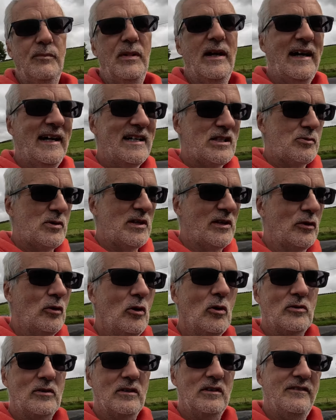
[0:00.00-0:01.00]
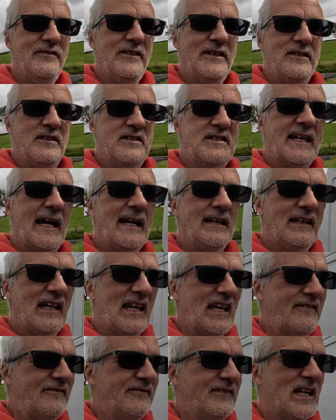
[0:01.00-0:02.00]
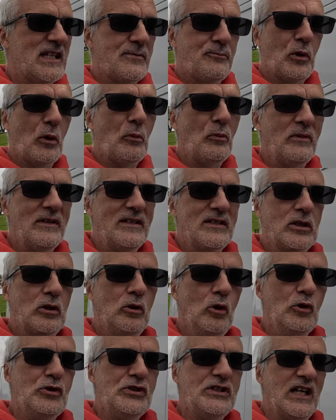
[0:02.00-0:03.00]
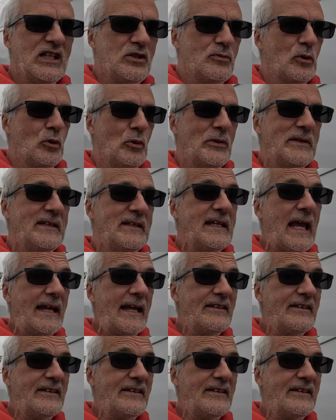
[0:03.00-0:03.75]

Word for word: But as we are not living the sky life, that's probably as close as we're going to get.